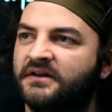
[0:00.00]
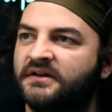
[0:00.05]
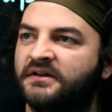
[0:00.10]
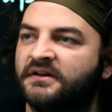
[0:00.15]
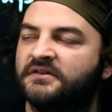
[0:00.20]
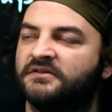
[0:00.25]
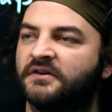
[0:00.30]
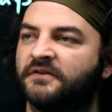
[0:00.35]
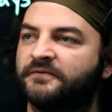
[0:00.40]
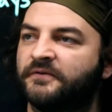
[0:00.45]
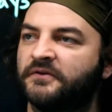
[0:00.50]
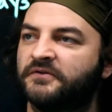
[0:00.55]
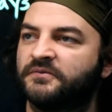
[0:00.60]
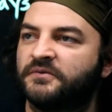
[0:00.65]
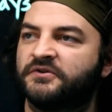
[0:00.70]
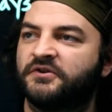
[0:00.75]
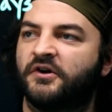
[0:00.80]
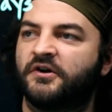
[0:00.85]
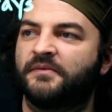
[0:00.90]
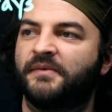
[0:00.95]
So first we'll
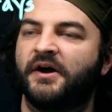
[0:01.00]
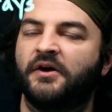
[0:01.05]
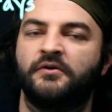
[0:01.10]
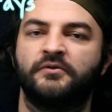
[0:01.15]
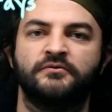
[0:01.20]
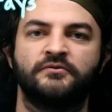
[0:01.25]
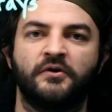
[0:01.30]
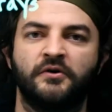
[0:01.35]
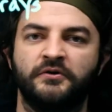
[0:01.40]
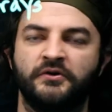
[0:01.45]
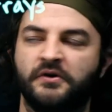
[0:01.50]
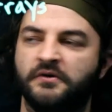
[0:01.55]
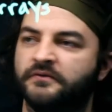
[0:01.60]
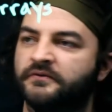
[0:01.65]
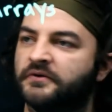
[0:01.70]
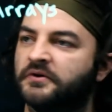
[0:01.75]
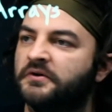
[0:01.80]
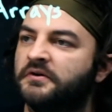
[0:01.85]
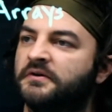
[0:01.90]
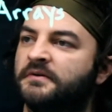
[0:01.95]
talk about
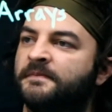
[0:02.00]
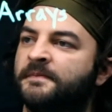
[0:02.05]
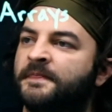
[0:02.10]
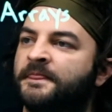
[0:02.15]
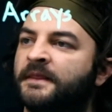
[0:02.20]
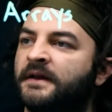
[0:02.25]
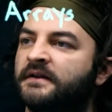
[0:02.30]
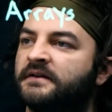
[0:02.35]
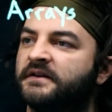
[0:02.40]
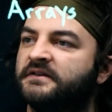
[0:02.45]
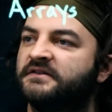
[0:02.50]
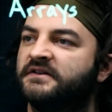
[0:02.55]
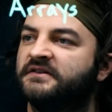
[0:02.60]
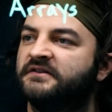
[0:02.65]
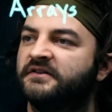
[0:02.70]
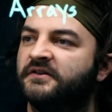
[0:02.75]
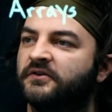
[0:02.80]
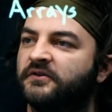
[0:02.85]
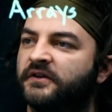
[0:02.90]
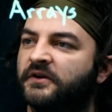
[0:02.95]
rollover. Let's
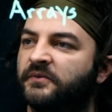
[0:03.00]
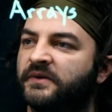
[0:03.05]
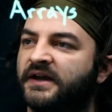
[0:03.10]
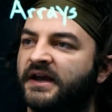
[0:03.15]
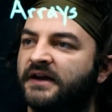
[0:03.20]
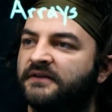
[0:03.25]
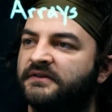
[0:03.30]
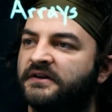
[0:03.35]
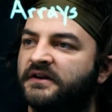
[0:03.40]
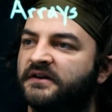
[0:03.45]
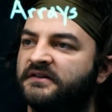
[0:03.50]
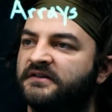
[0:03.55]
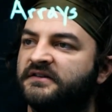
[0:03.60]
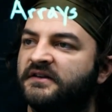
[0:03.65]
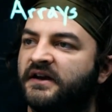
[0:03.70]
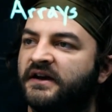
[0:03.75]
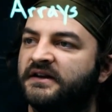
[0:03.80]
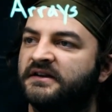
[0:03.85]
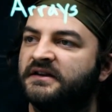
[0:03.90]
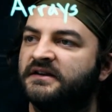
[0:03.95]
consider that we have an
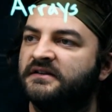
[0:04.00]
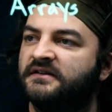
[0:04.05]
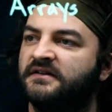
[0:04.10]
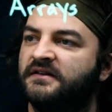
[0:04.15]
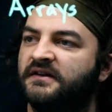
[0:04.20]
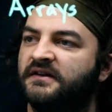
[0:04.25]
unsigned int.